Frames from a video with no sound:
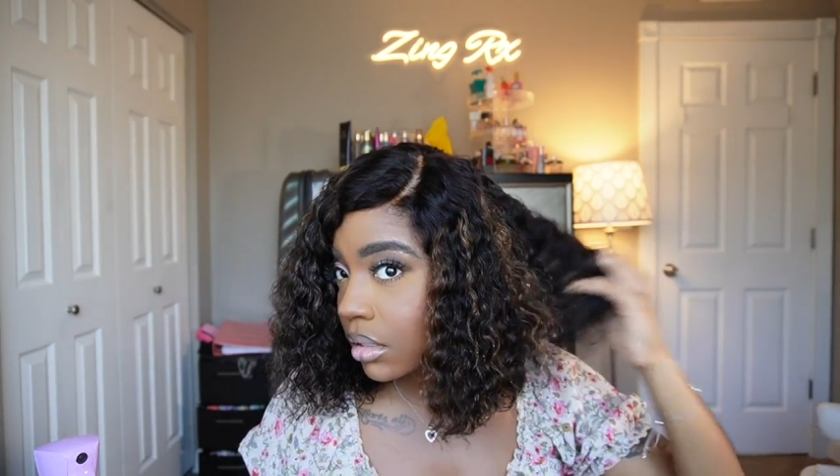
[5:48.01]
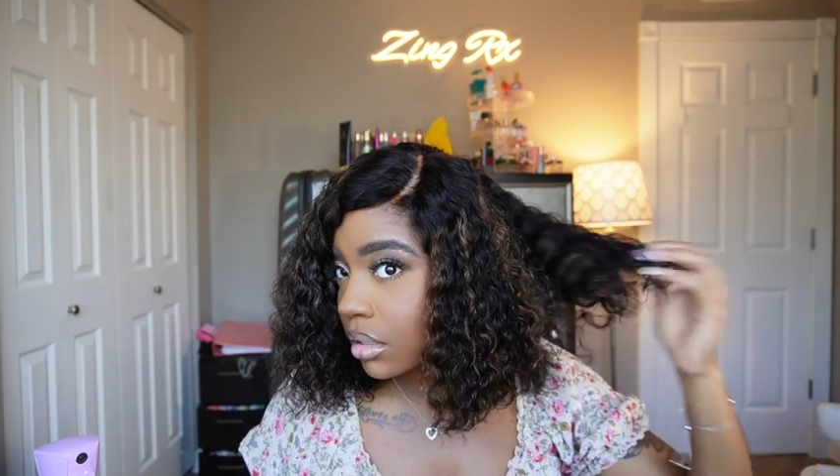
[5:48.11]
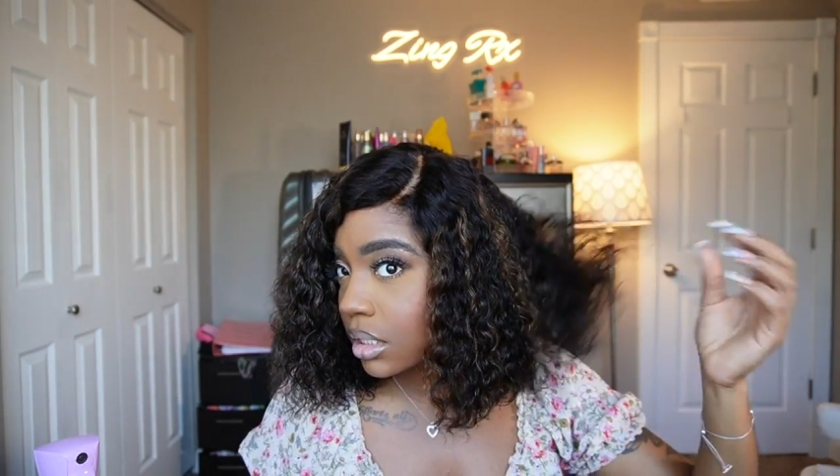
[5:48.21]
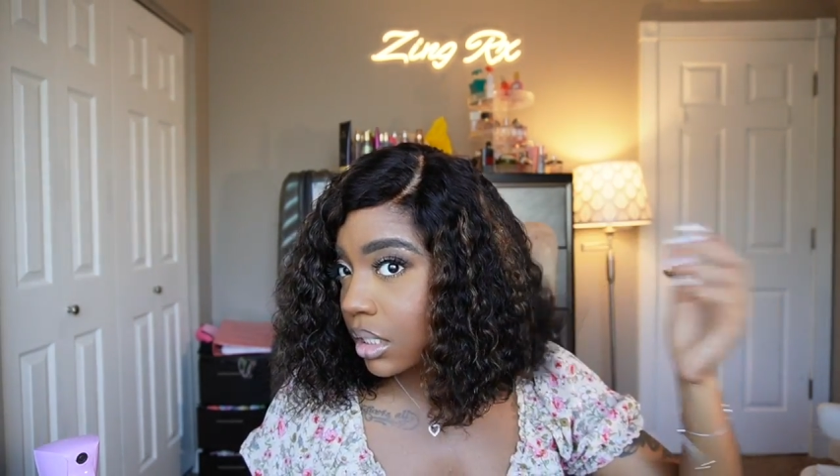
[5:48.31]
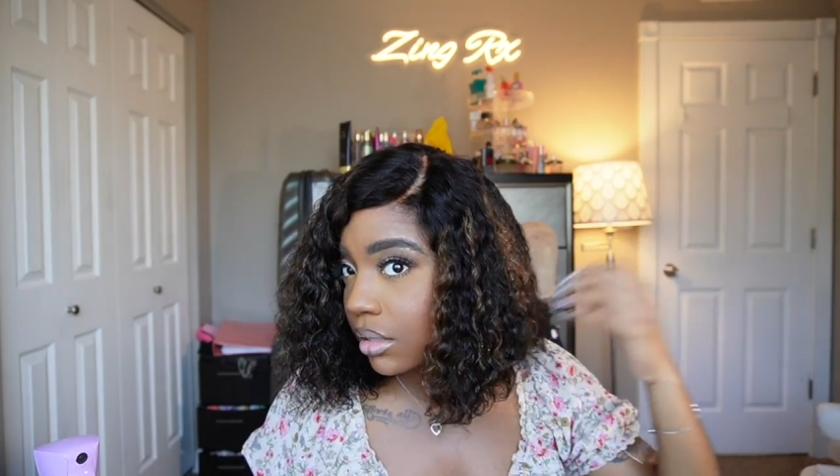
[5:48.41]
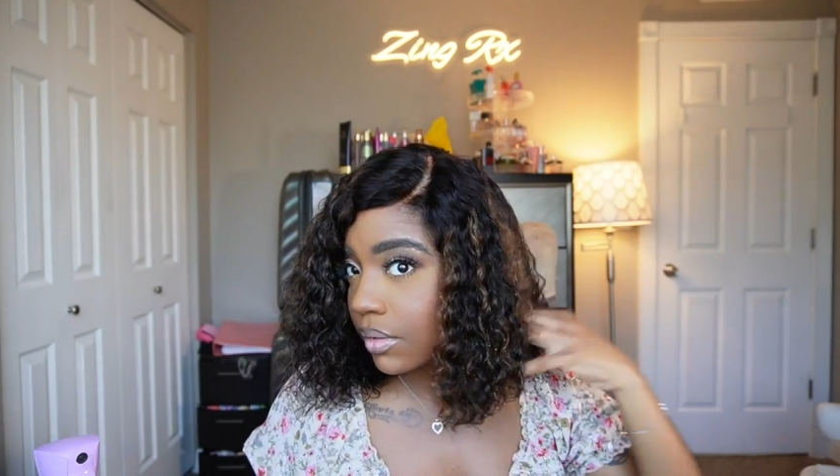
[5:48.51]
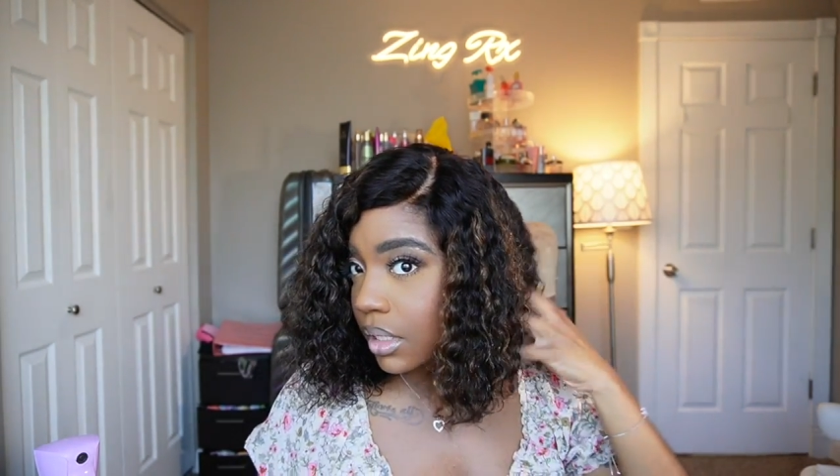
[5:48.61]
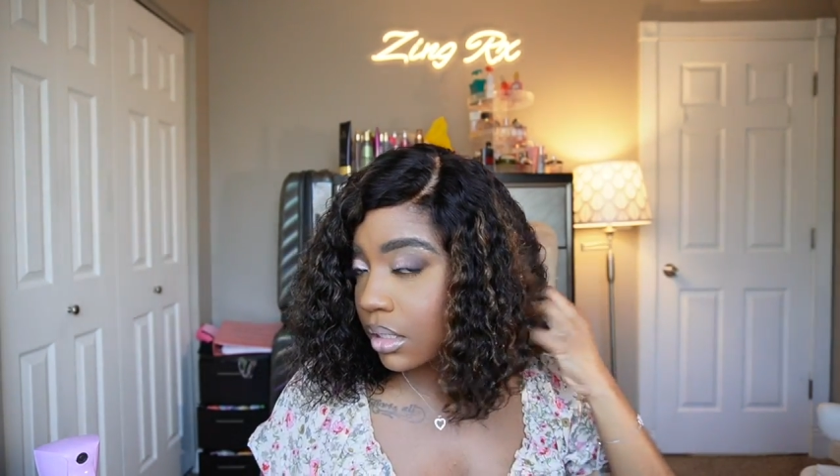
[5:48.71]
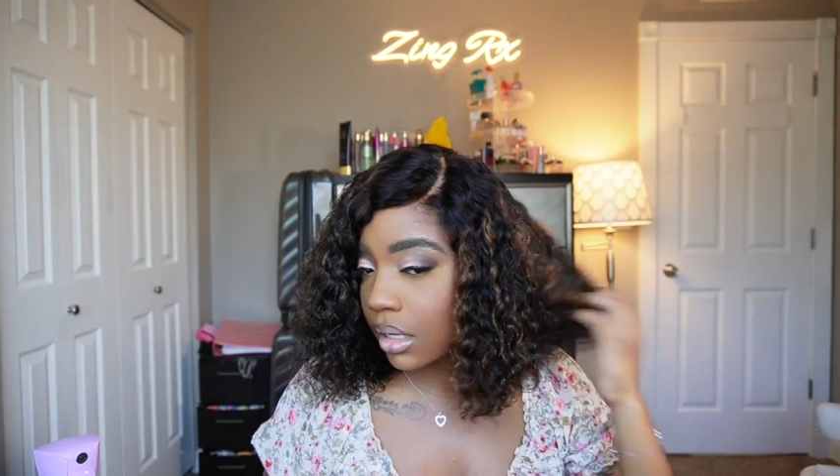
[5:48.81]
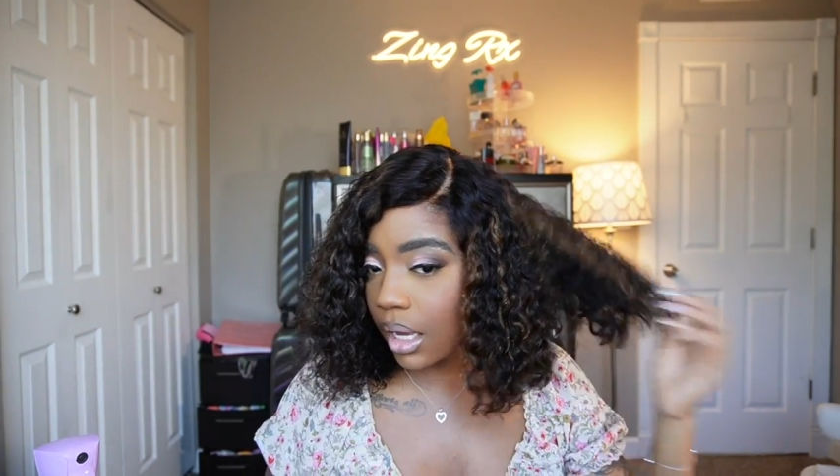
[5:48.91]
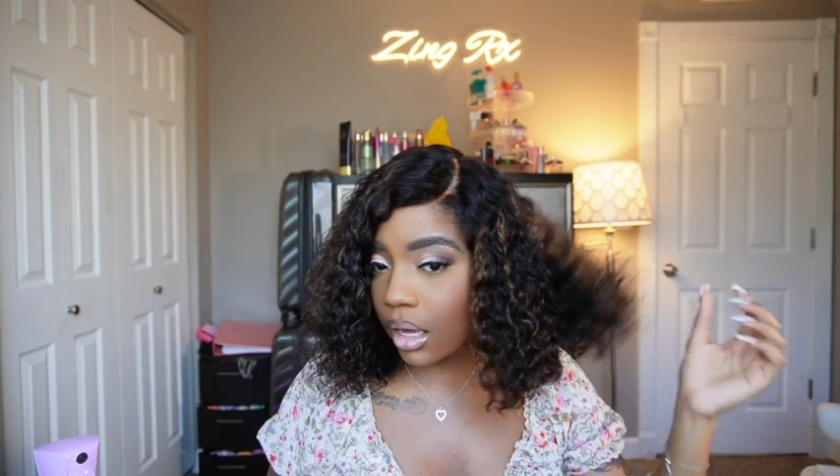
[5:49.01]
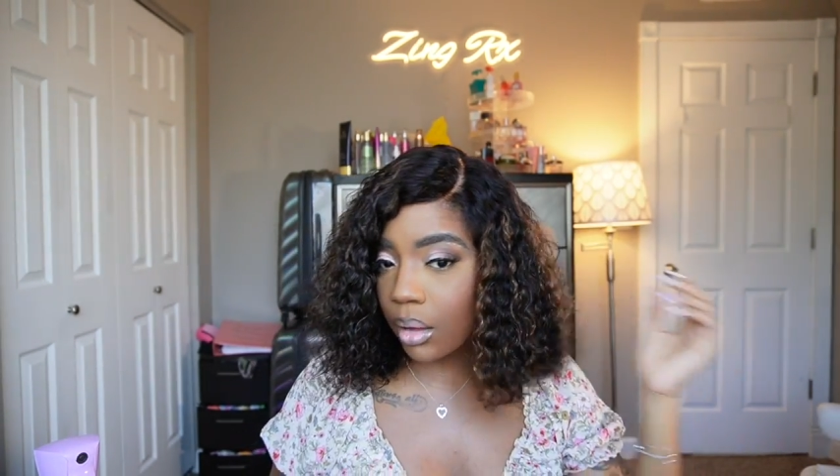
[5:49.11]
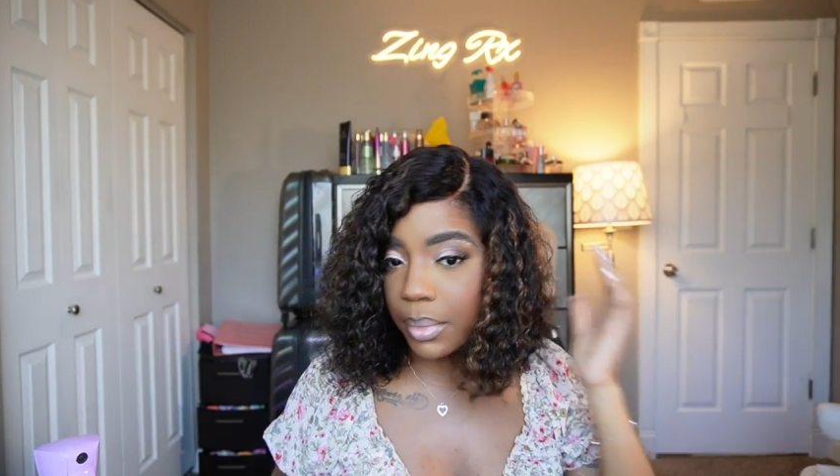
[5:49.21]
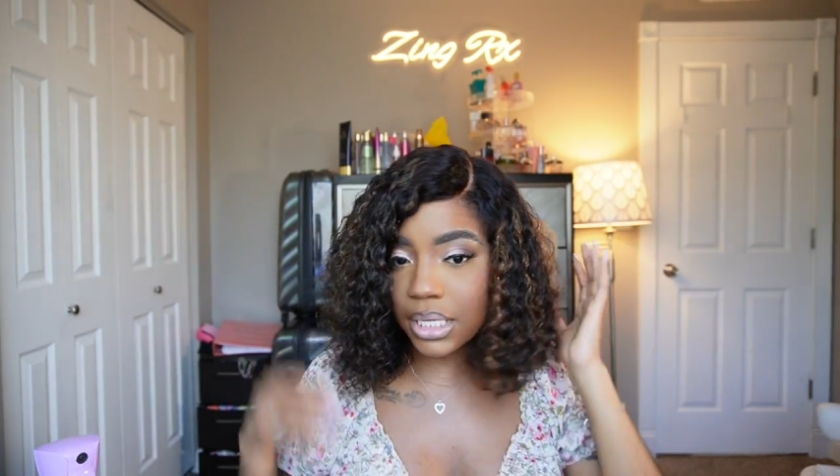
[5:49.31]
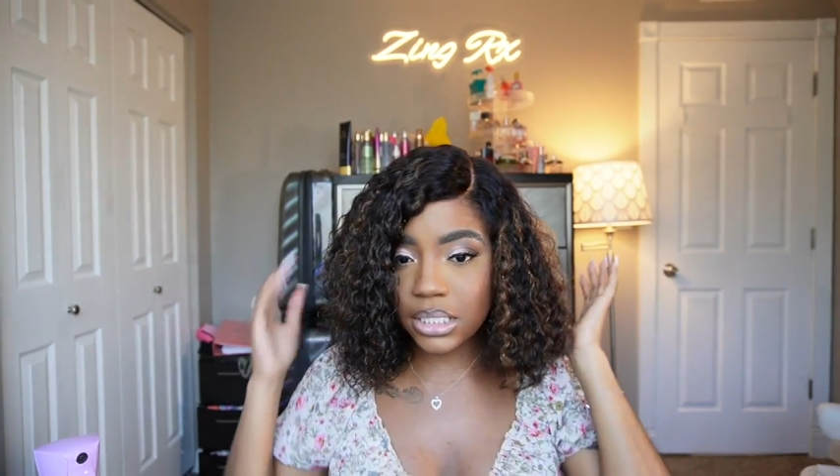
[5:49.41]

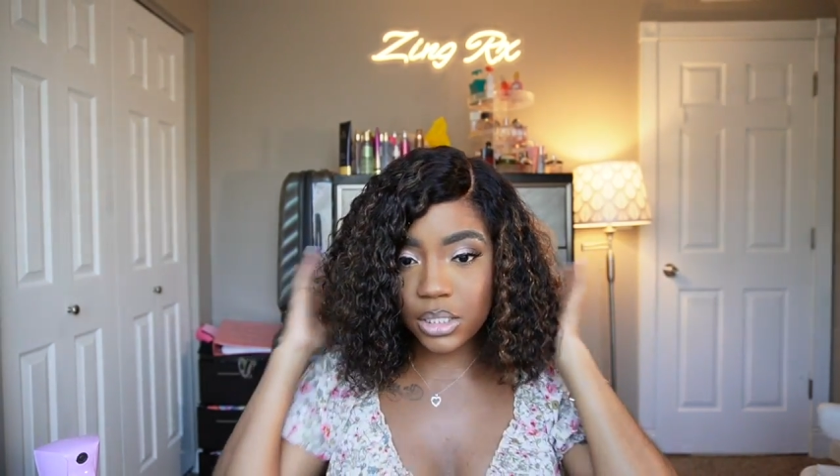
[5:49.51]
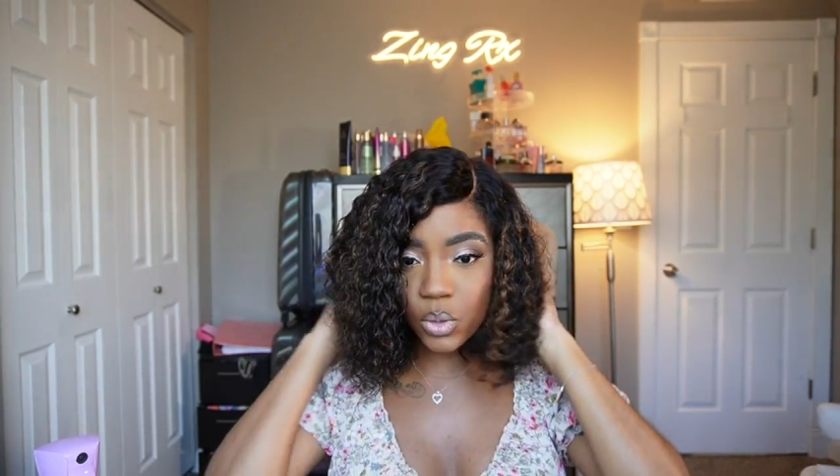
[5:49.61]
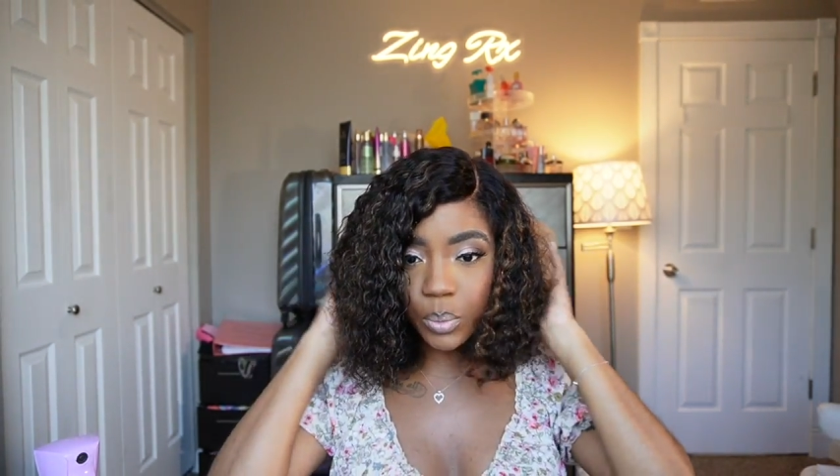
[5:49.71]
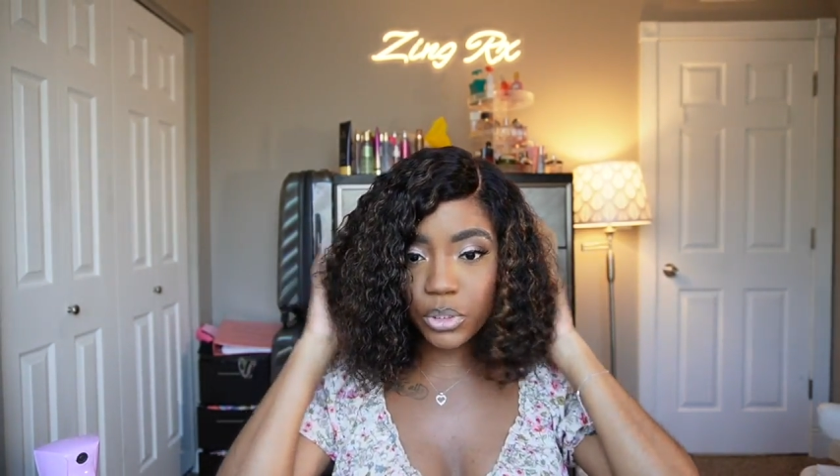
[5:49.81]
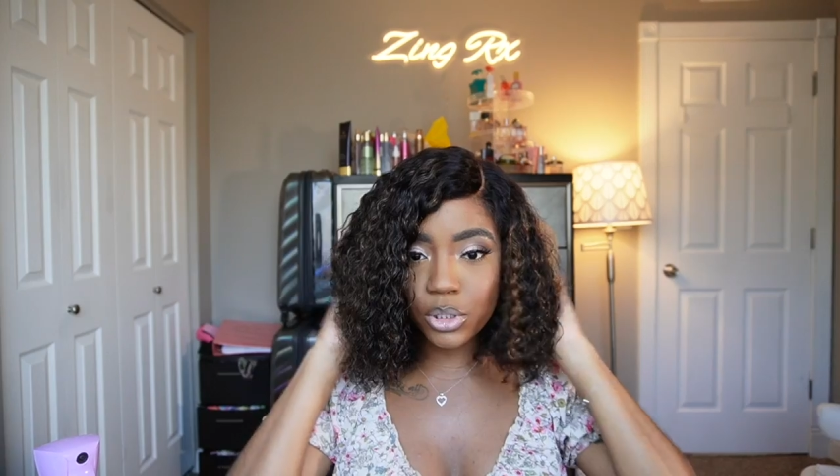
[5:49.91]
It's super,